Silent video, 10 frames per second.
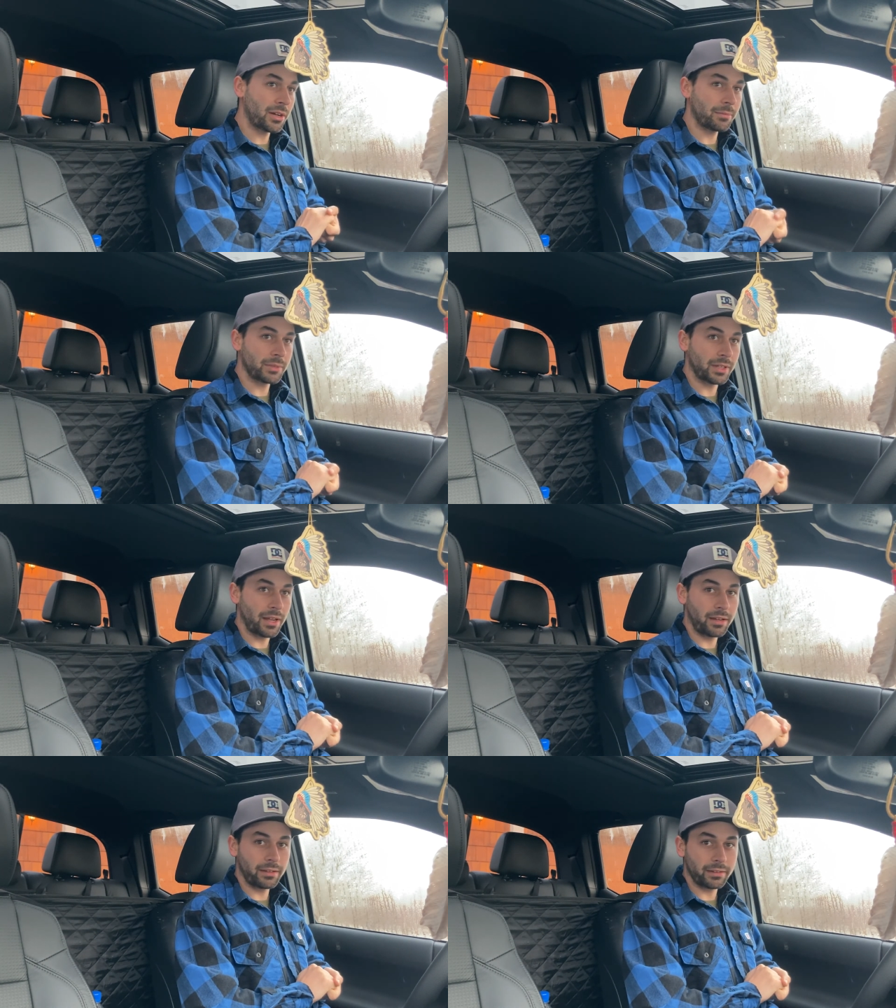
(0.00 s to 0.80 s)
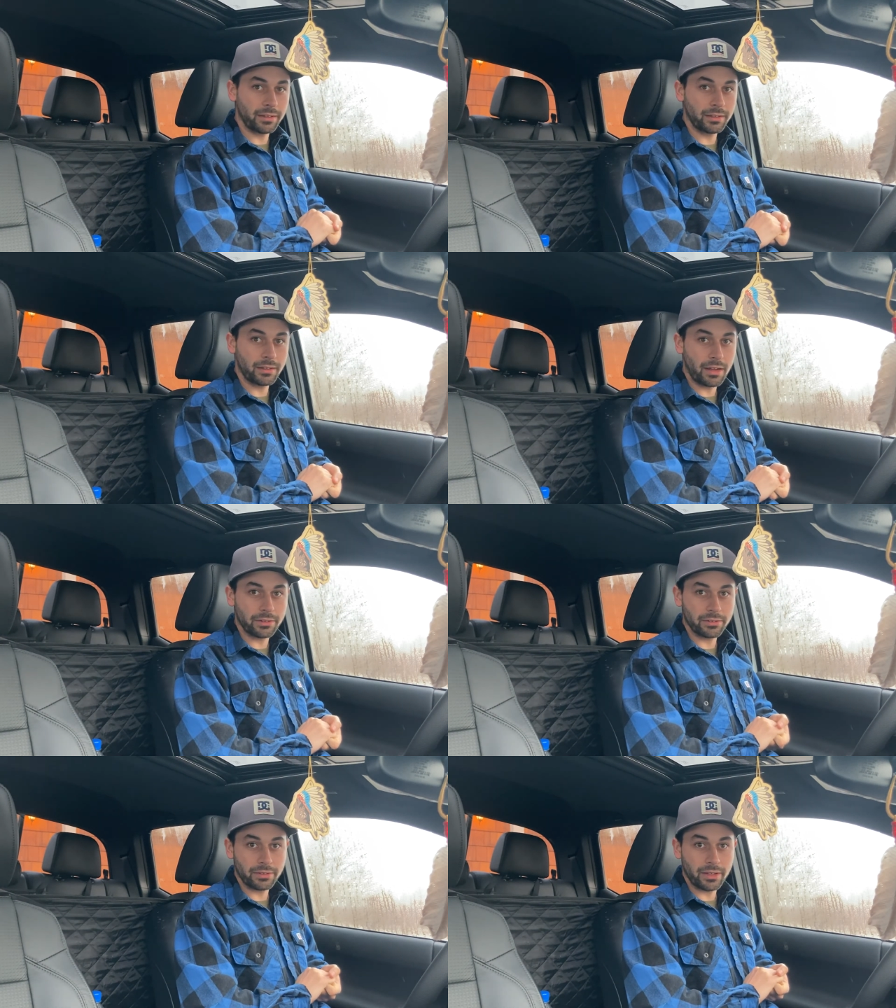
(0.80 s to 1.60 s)
up to anything
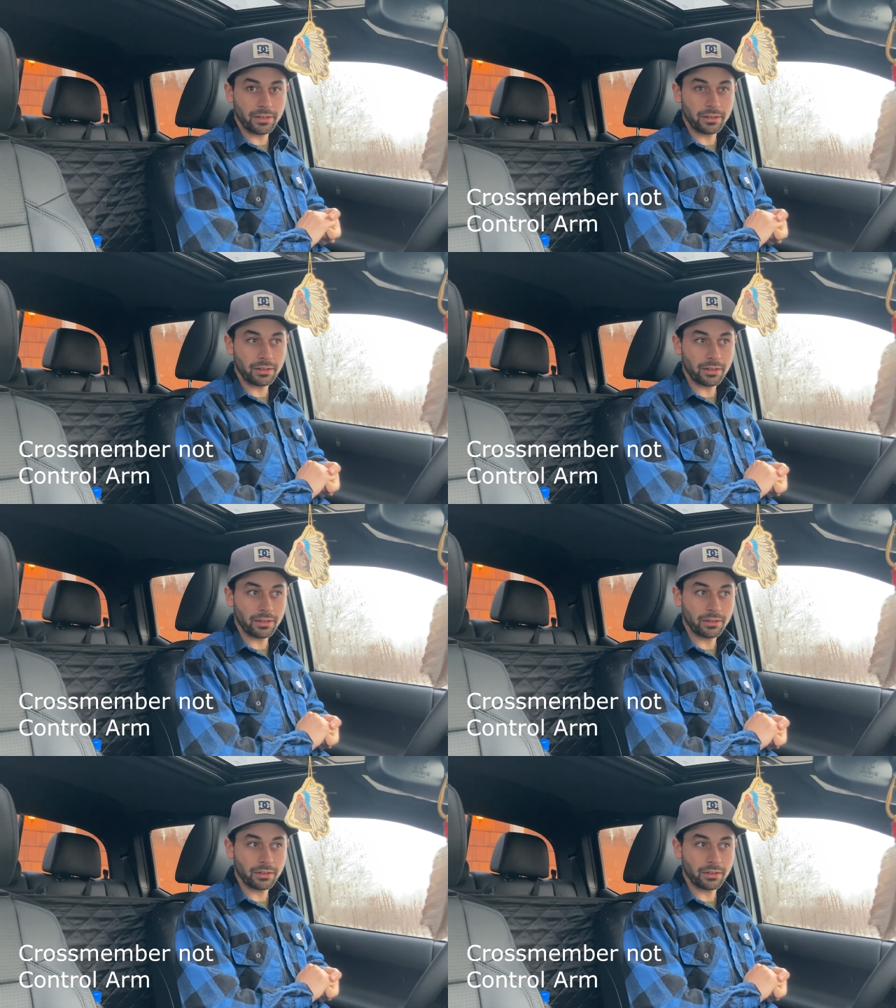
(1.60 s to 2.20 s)
other than